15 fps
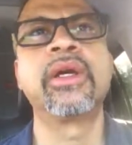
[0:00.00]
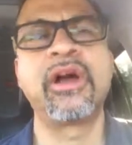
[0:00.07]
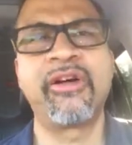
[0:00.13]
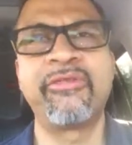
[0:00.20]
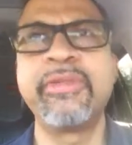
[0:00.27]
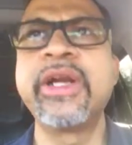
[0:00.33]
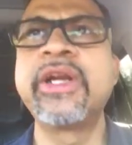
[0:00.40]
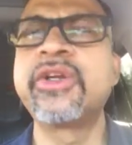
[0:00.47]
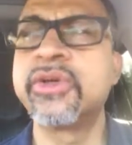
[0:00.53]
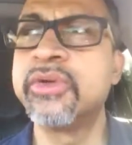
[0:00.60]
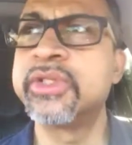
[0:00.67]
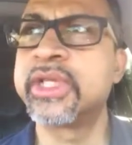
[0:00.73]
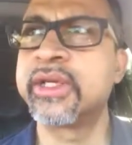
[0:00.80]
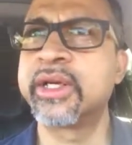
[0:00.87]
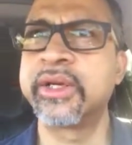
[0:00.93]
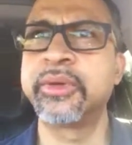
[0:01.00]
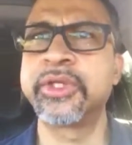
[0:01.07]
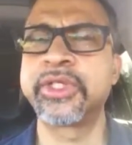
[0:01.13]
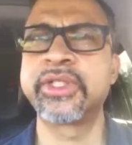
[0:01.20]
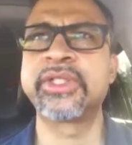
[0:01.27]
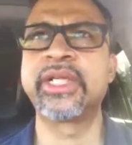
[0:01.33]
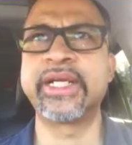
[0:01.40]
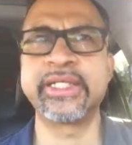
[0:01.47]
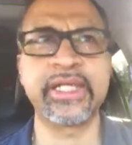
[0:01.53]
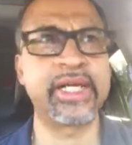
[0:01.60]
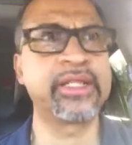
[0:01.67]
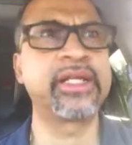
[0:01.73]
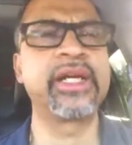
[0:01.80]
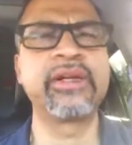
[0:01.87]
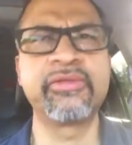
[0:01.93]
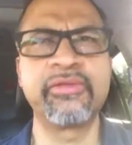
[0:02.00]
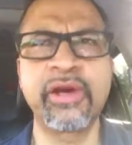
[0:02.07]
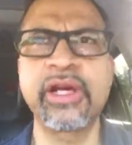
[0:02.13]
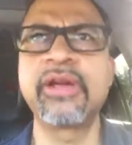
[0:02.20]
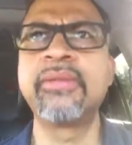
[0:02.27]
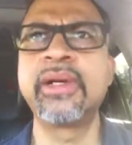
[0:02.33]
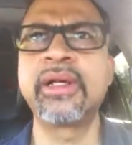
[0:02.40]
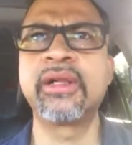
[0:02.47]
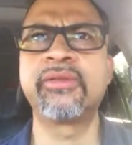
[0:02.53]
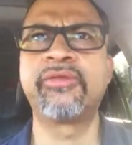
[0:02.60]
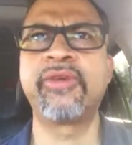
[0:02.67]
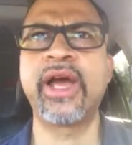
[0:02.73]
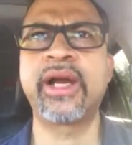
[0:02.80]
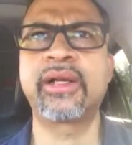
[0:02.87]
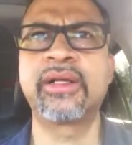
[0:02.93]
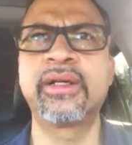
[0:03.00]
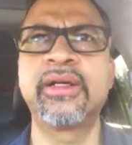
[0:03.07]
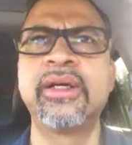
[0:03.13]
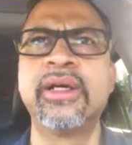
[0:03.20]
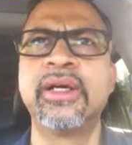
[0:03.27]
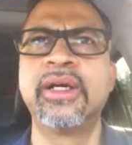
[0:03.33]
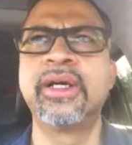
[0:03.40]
government rules and regulations, that is another environmental factor,